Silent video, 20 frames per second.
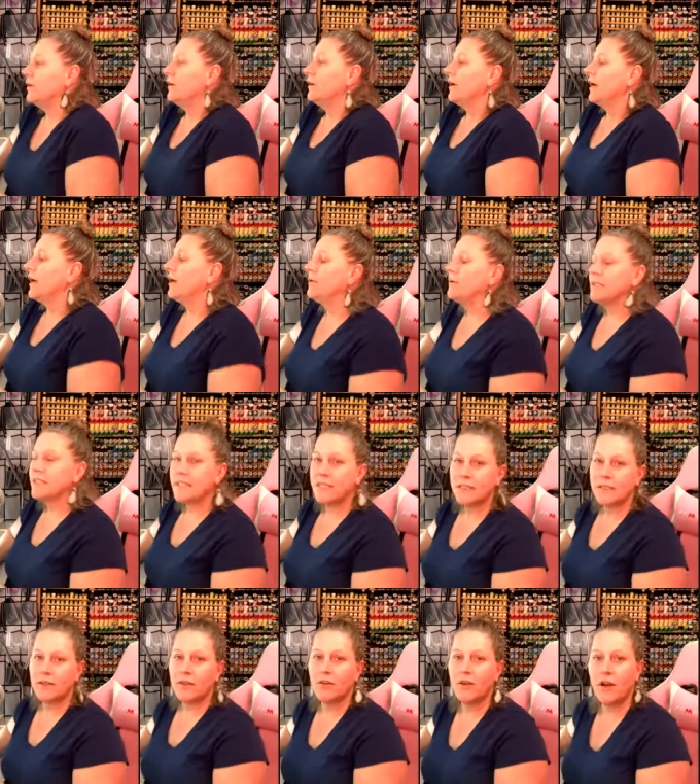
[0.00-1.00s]
I always get
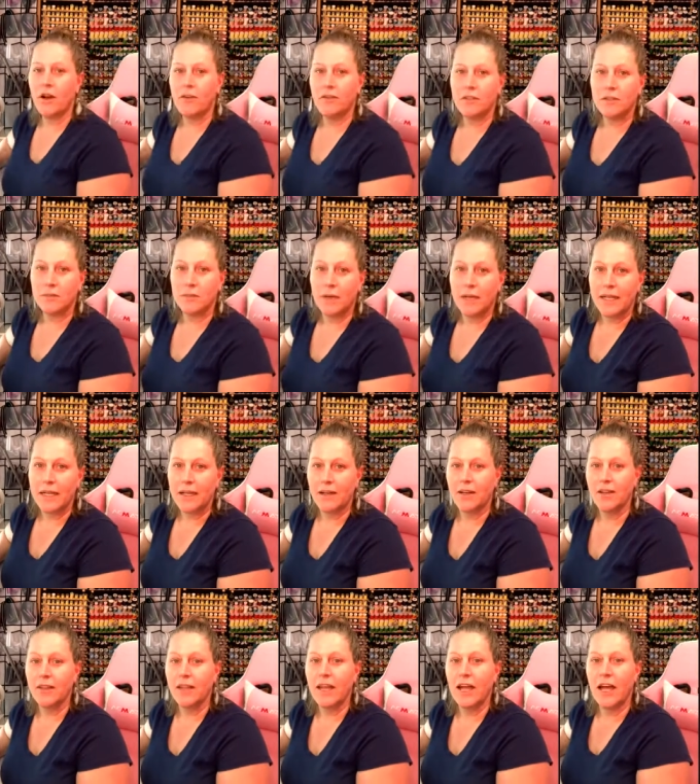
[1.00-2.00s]
so nervous when I get
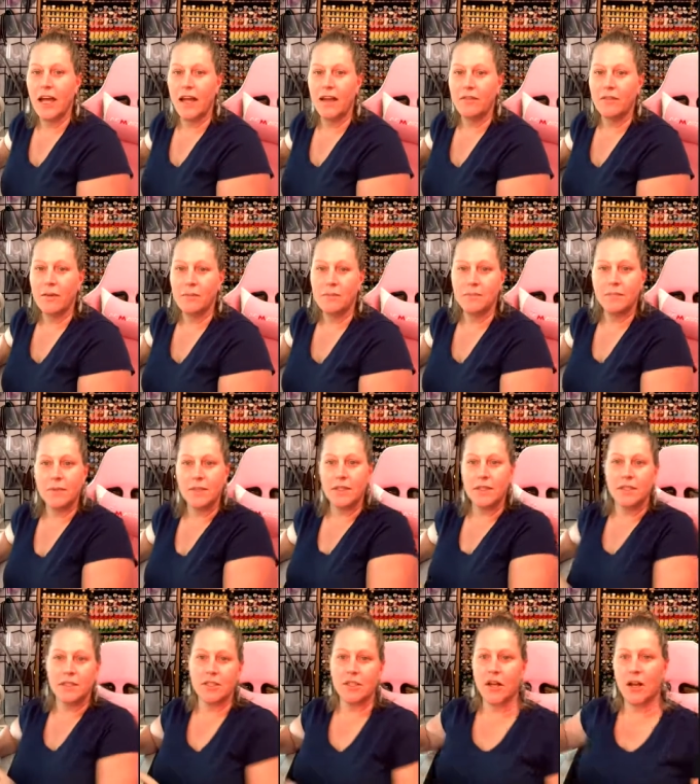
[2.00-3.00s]
on live.
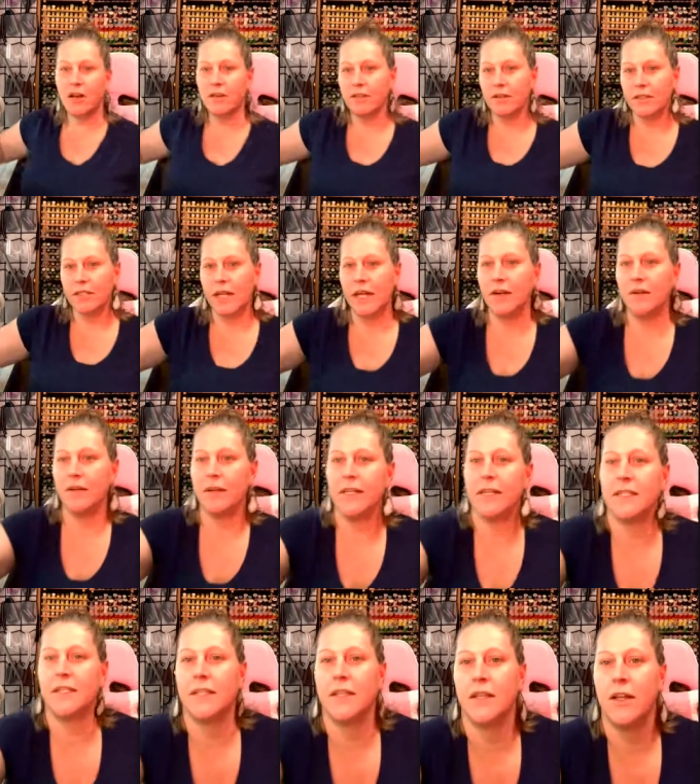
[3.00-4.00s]
It's nervous. How do I get
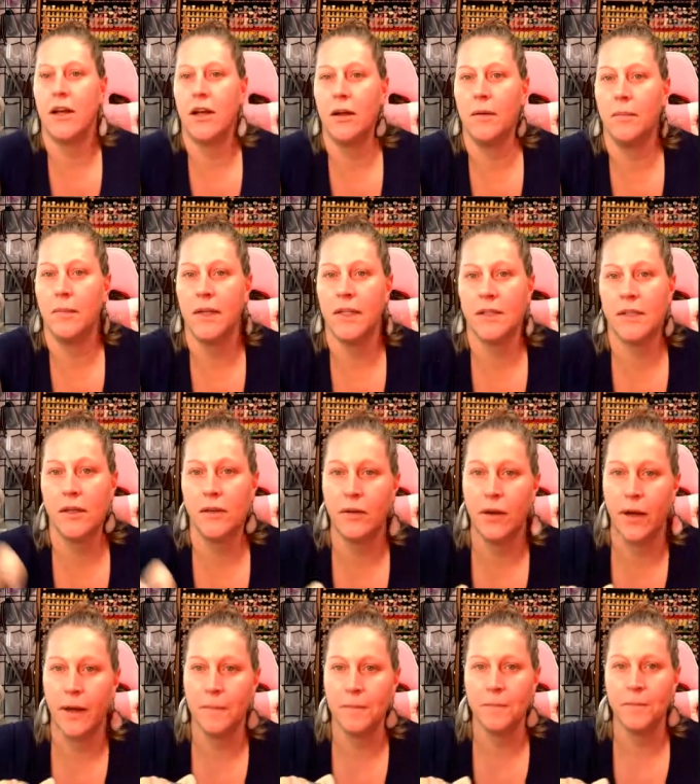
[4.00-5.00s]
to the comments?
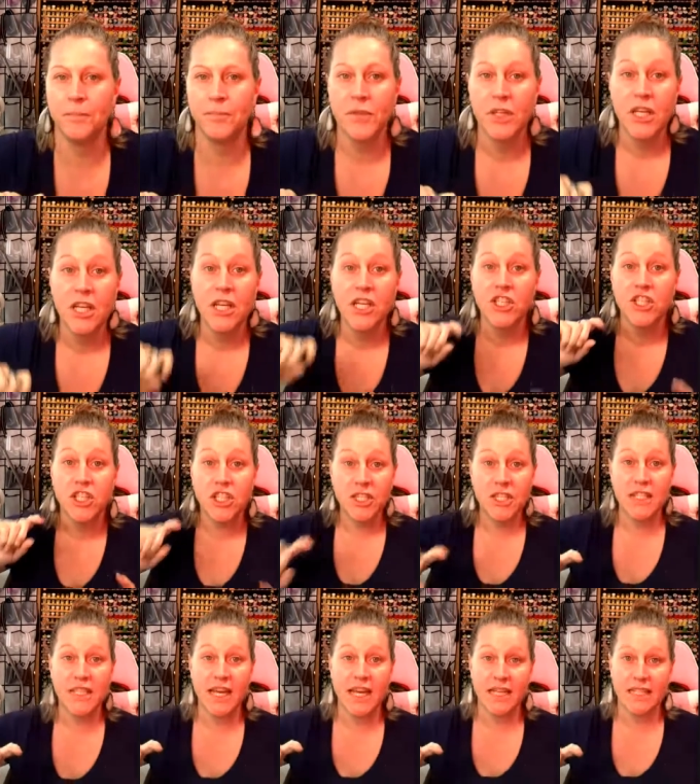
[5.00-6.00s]
Okay. Just
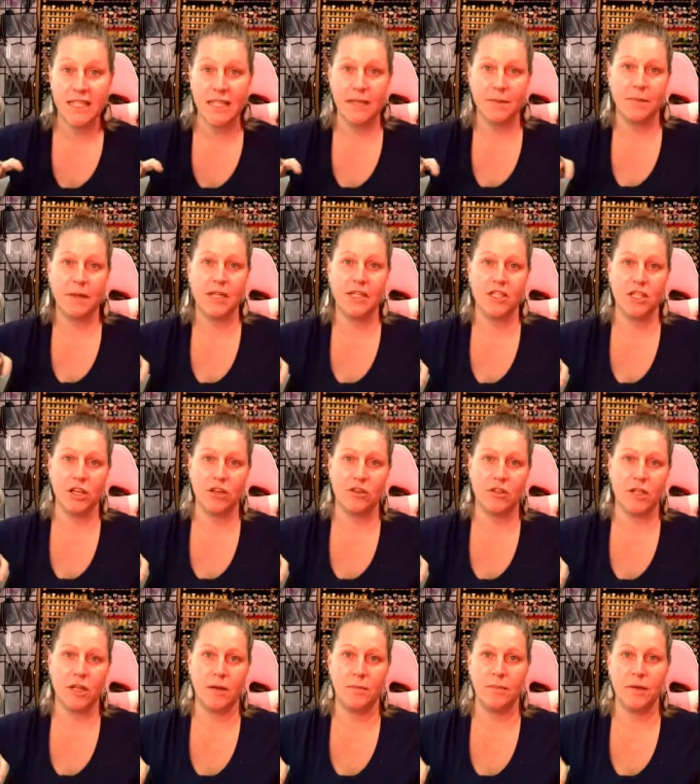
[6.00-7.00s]
in case anybody shows
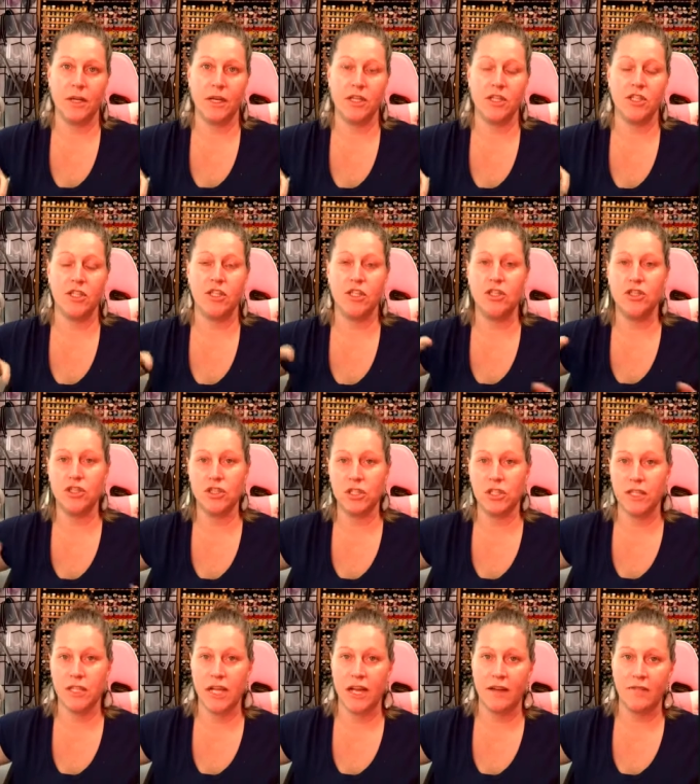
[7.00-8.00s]
up, because
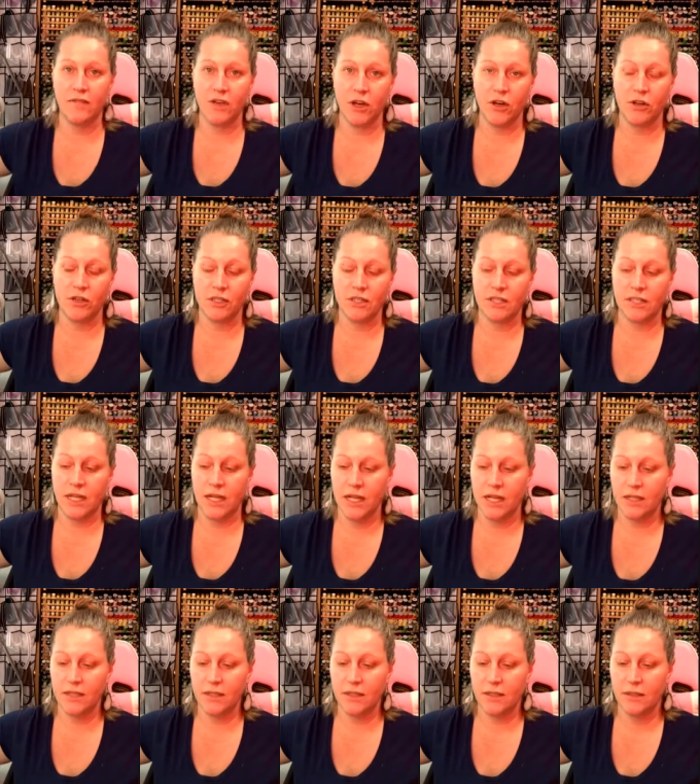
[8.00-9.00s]
usually I've noticed
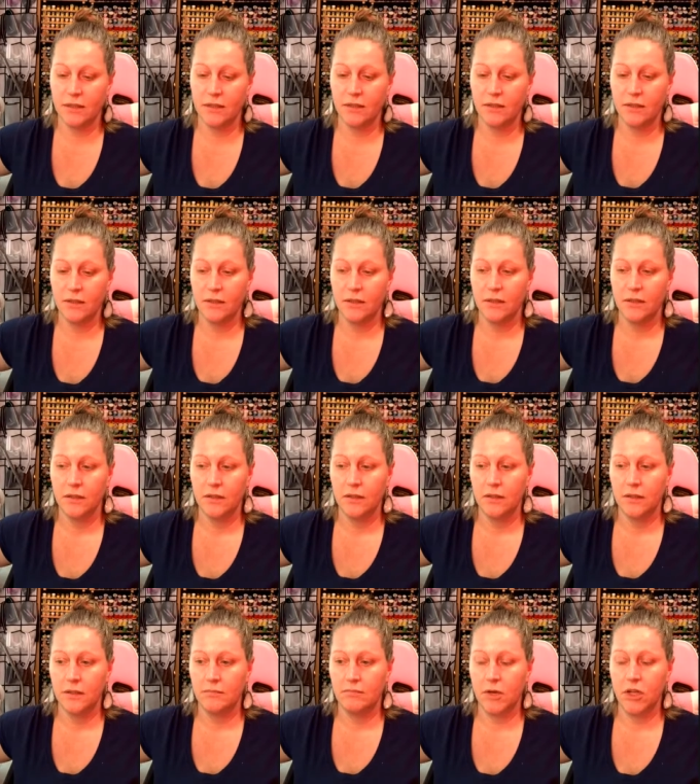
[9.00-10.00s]
that
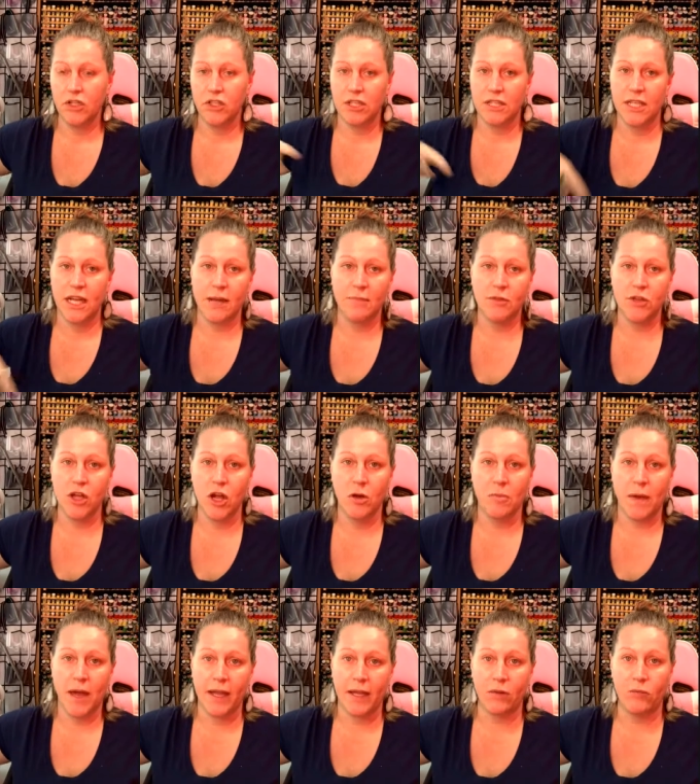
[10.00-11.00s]
most of the time you go
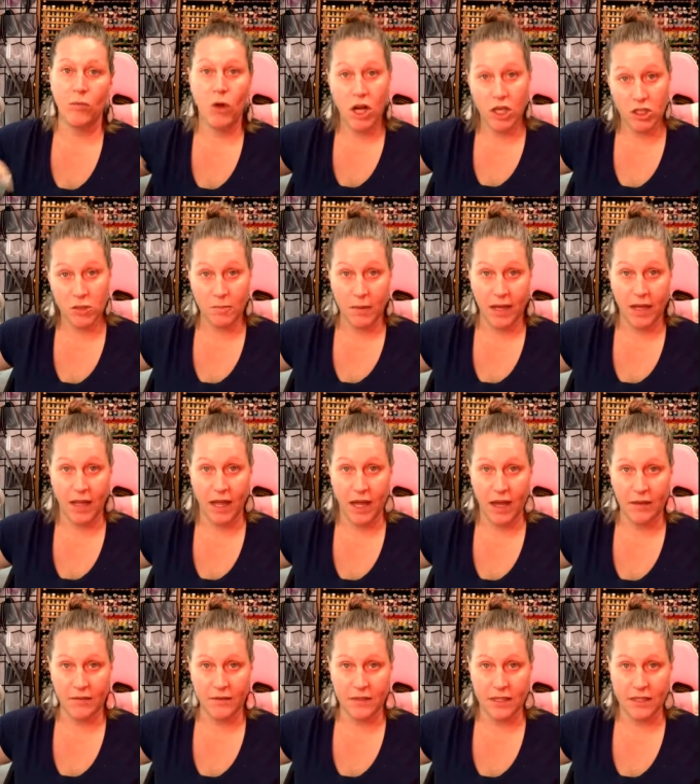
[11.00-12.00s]
back and watch my
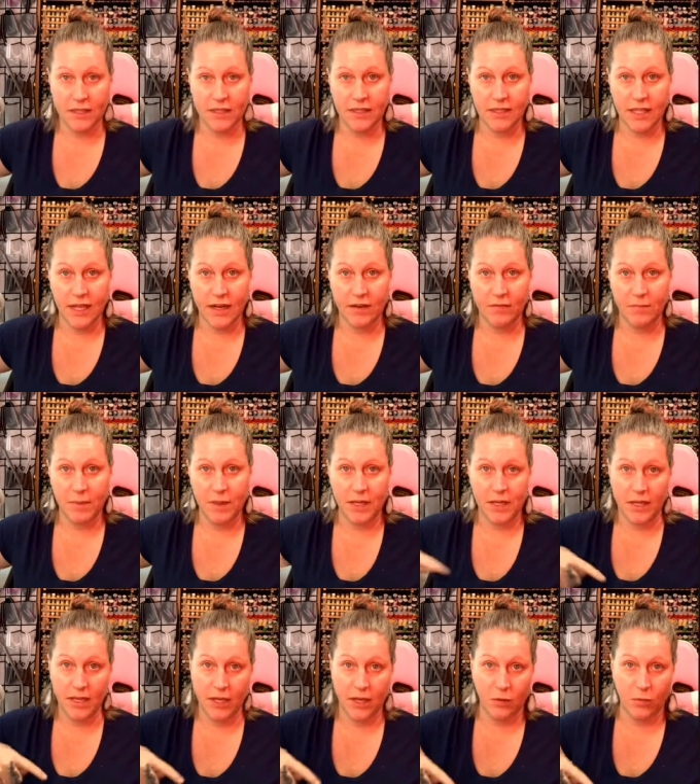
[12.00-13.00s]
lives instead of
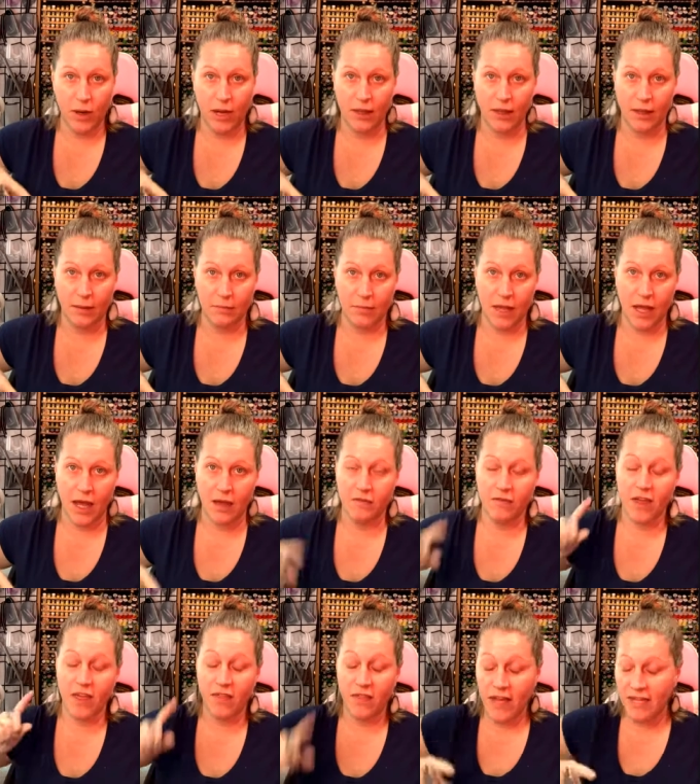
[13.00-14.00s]
being here while I'm live,
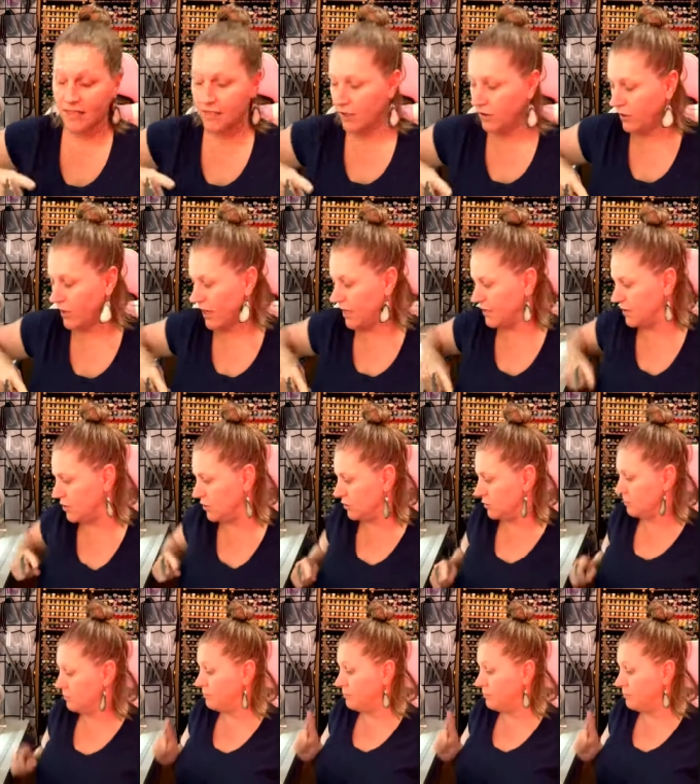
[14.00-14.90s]
and that's okay too.